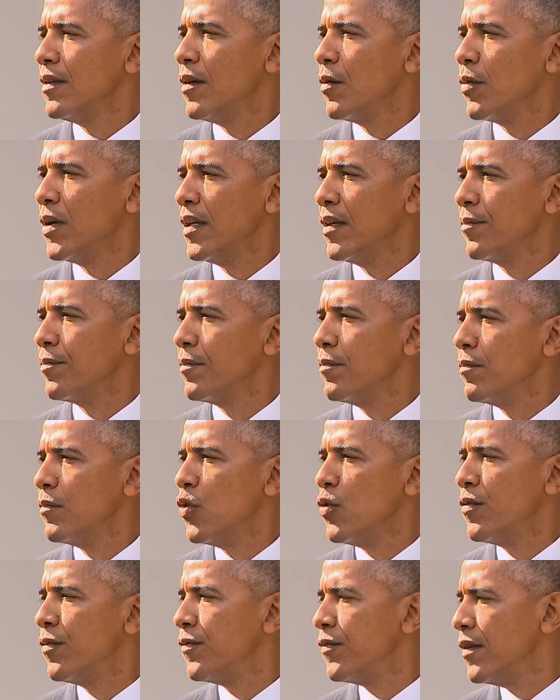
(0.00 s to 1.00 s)
we
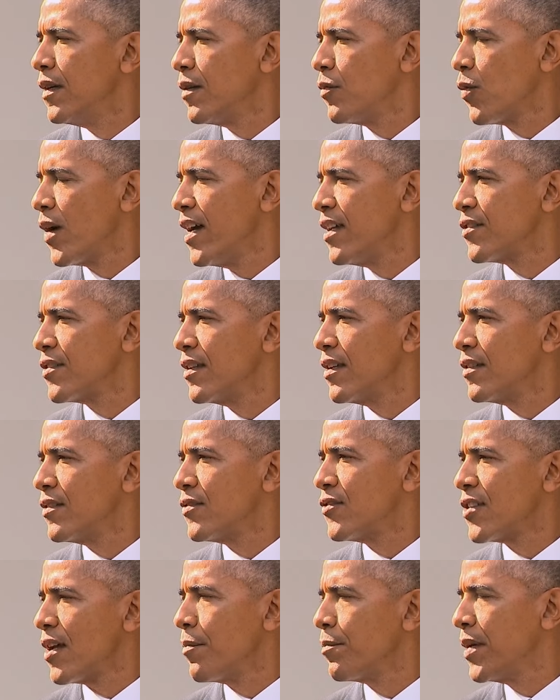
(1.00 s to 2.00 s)
move in ways
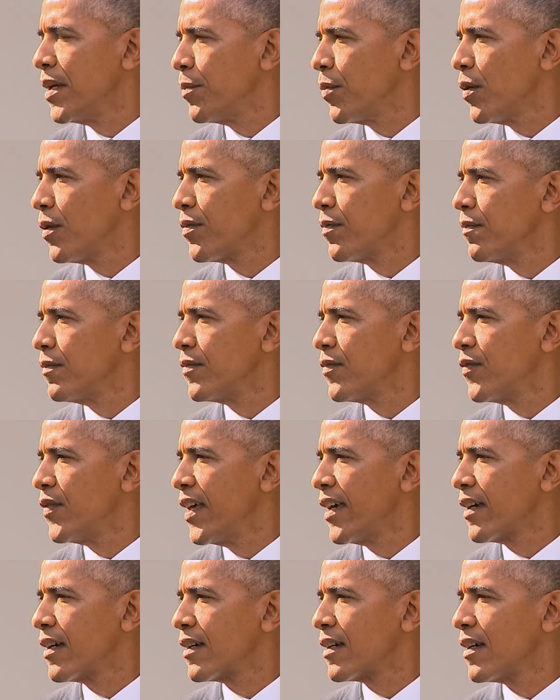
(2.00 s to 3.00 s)
that some people
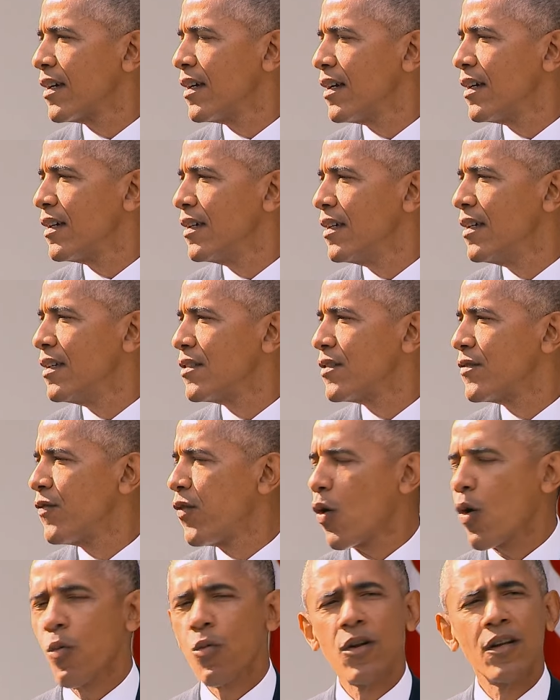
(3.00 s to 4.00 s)
think is
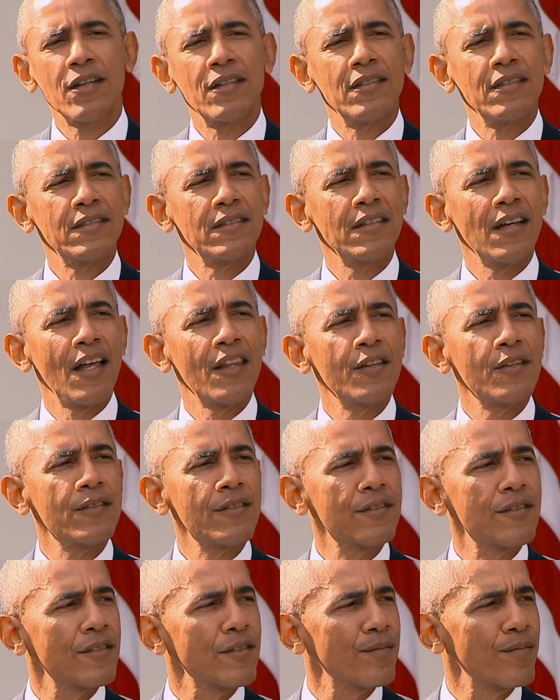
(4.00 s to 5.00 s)
forward and
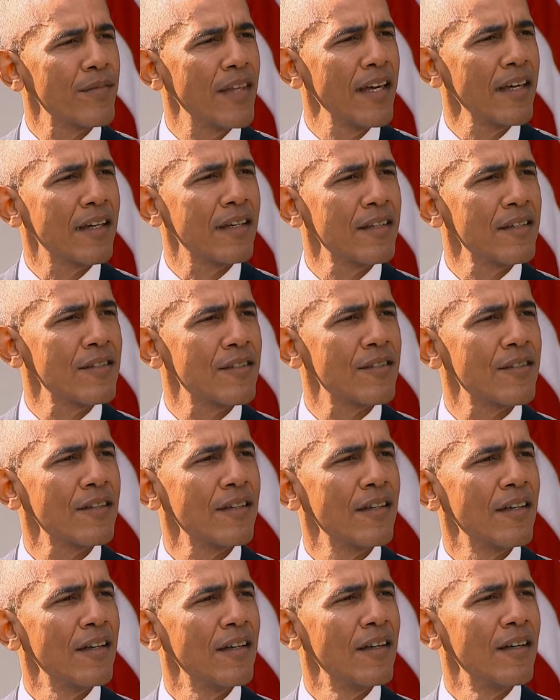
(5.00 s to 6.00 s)
others think is
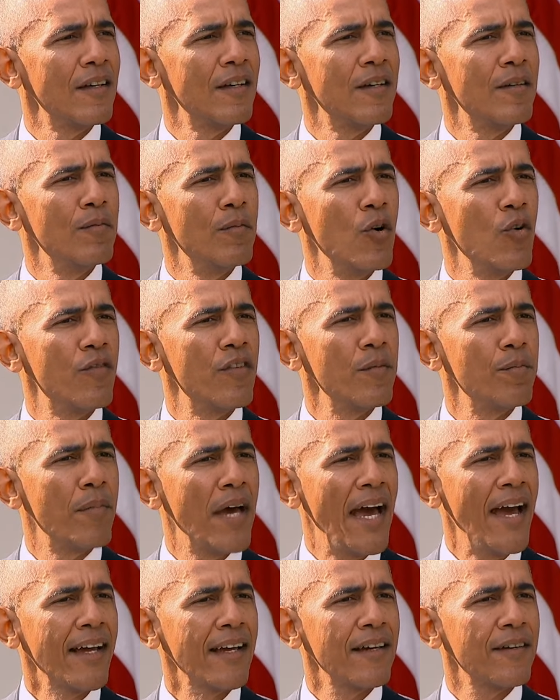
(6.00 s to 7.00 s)
moving
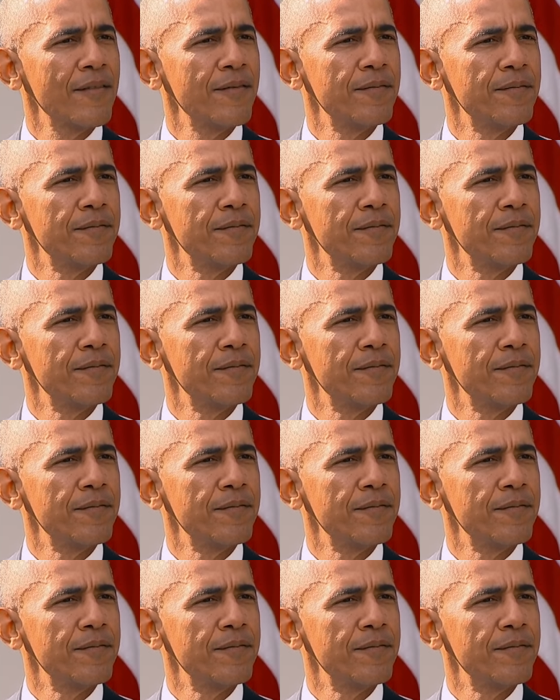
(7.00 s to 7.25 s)
back.